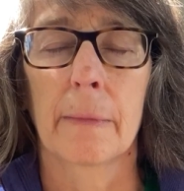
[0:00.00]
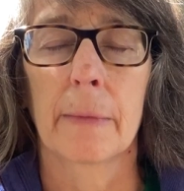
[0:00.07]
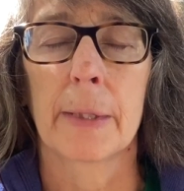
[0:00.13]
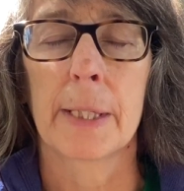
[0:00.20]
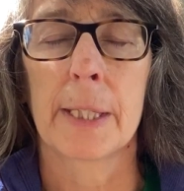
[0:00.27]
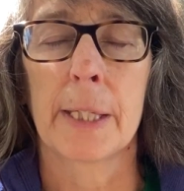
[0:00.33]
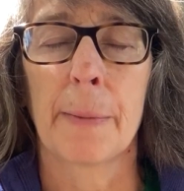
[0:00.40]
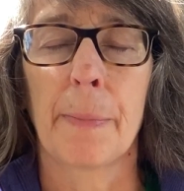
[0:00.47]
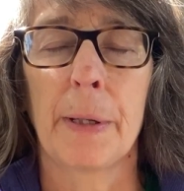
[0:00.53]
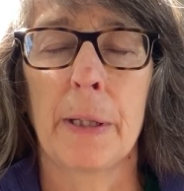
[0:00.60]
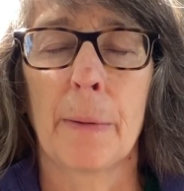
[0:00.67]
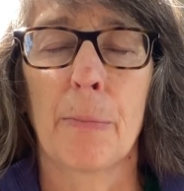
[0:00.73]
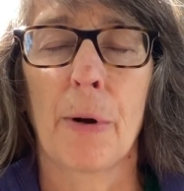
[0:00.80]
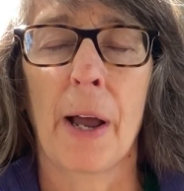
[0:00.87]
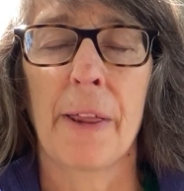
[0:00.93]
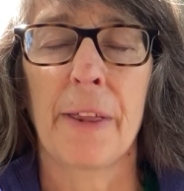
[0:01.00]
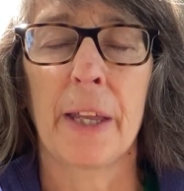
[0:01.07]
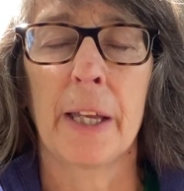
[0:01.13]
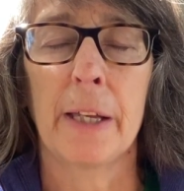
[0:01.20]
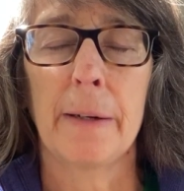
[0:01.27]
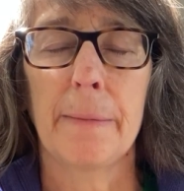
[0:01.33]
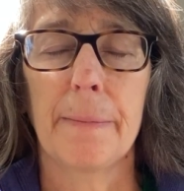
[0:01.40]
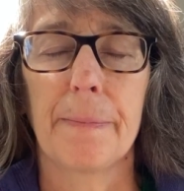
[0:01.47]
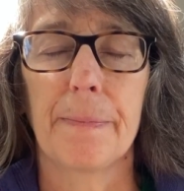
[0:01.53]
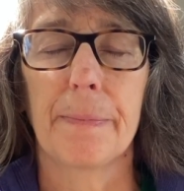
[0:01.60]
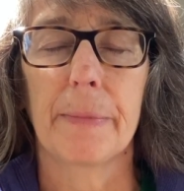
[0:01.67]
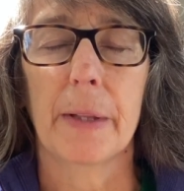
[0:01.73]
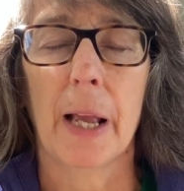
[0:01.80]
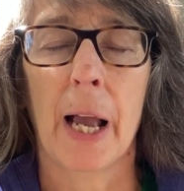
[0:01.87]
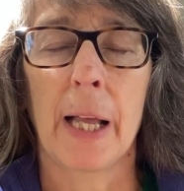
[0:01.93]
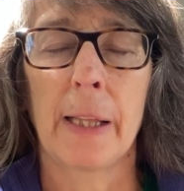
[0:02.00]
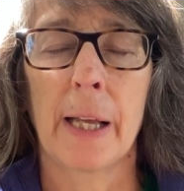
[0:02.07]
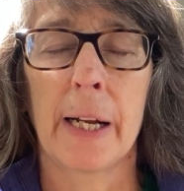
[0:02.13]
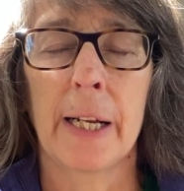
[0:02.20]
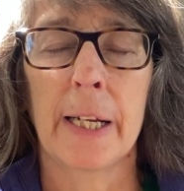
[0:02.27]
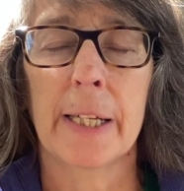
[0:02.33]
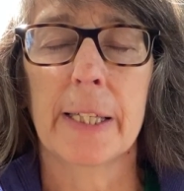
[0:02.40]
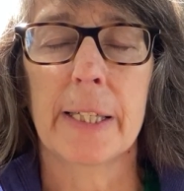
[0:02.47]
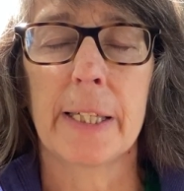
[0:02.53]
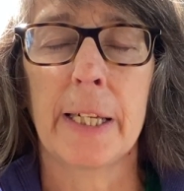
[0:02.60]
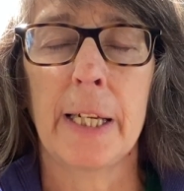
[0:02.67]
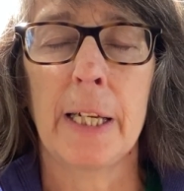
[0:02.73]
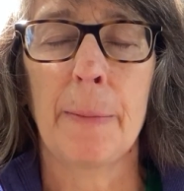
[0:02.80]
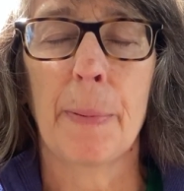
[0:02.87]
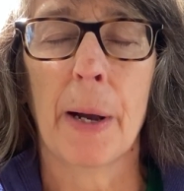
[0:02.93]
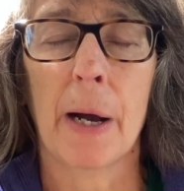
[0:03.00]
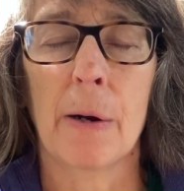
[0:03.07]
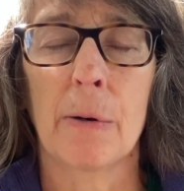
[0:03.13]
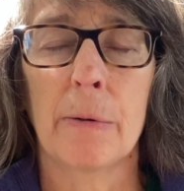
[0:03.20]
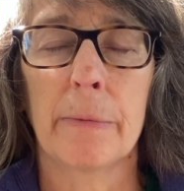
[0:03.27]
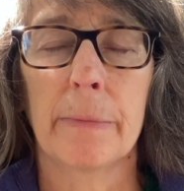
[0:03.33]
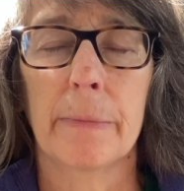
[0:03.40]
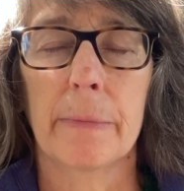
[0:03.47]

Sipping the breath in and letting it seep out.